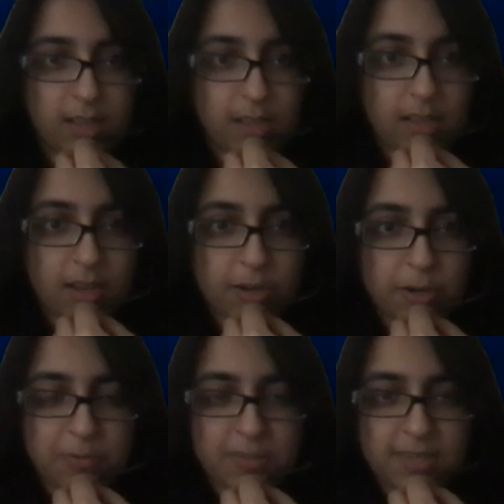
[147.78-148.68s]
Group
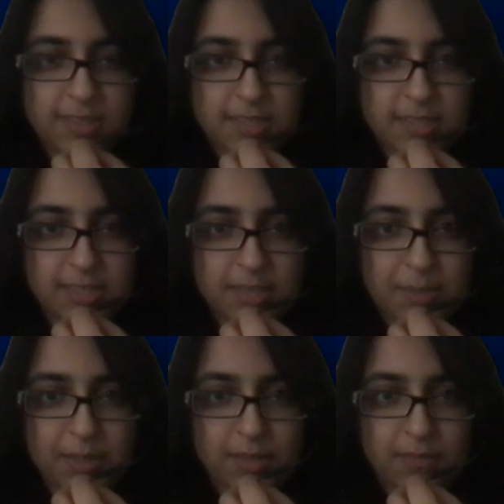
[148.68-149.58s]
study sessions can be
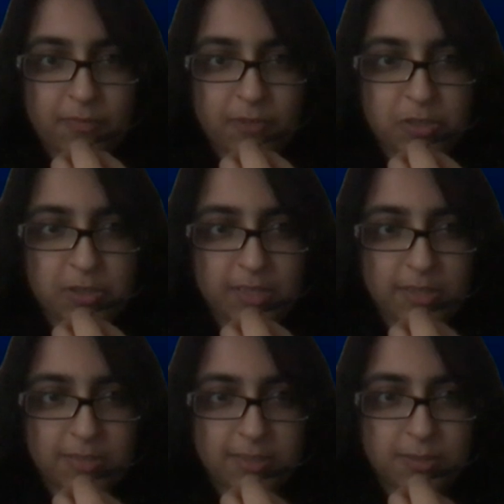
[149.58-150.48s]
held virtually
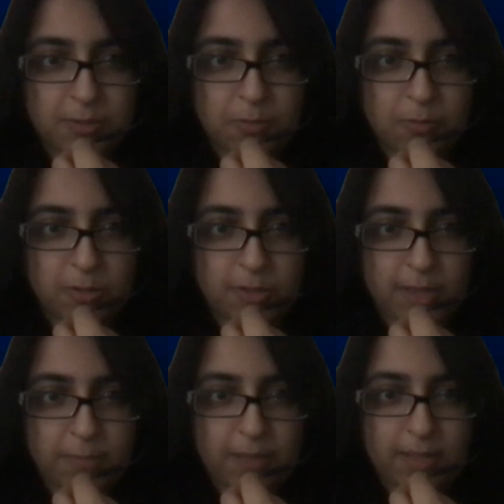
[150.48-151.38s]
using Zoom or Skype,
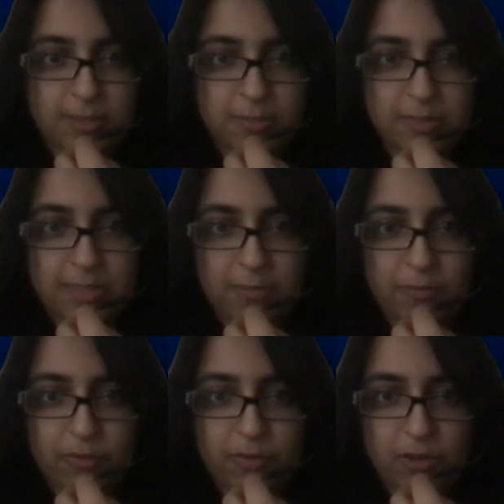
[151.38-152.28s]
and students can review
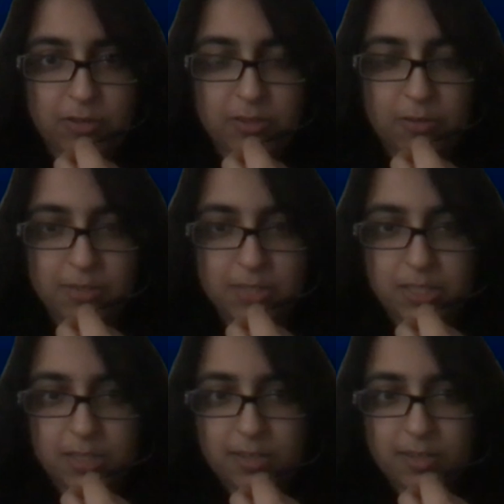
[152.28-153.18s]
notes or quiz each
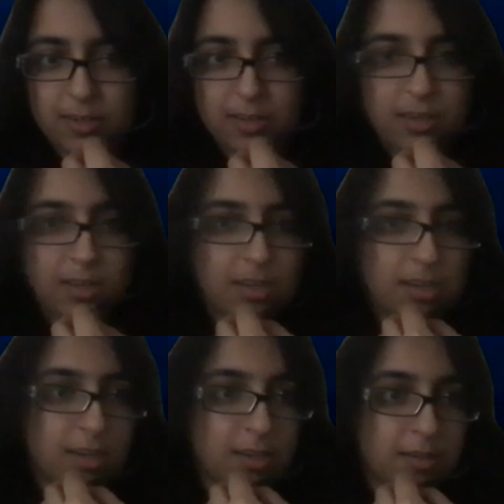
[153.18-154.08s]
other.
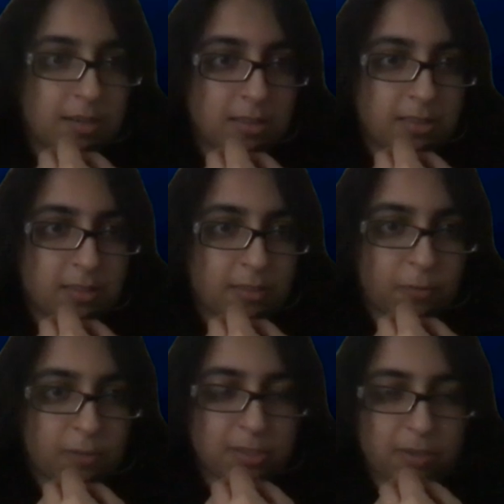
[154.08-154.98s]
The World
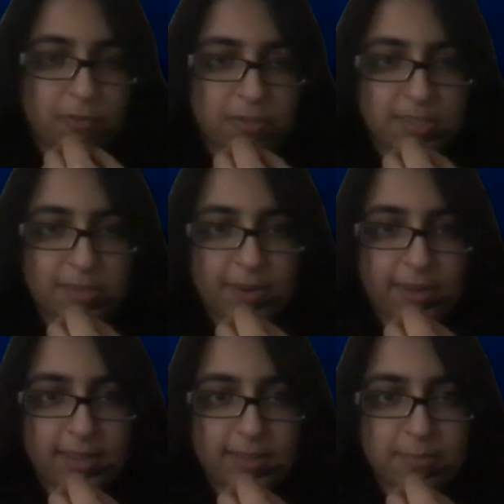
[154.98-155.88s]
University
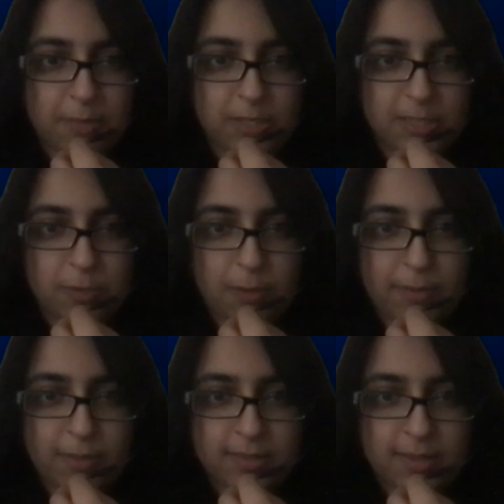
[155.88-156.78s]
Rankings mention swapping
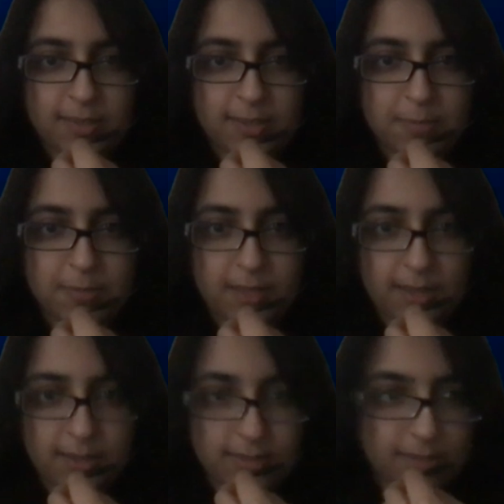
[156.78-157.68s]
study tips and
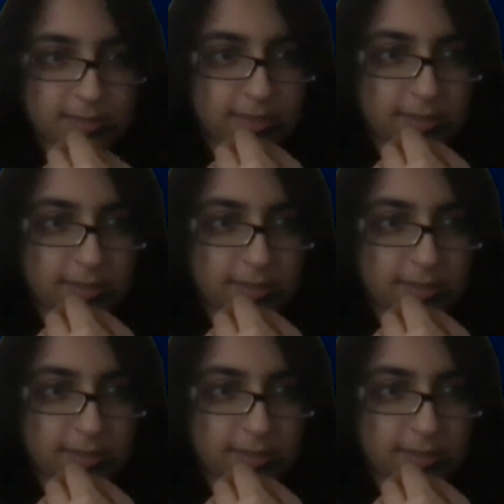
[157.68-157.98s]
discussing